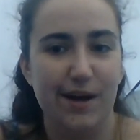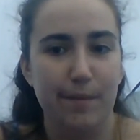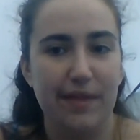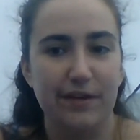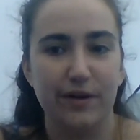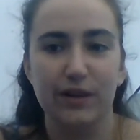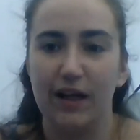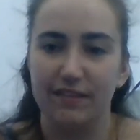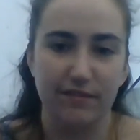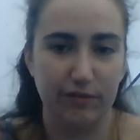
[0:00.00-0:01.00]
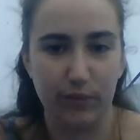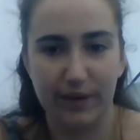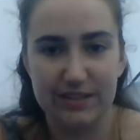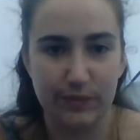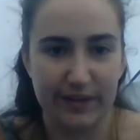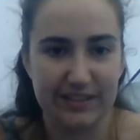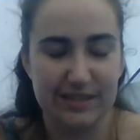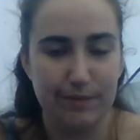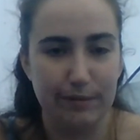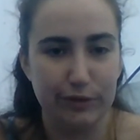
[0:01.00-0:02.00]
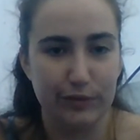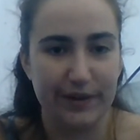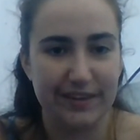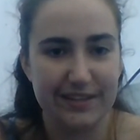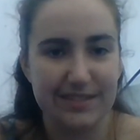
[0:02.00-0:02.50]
And there are lots of different ways that we can see people doing this.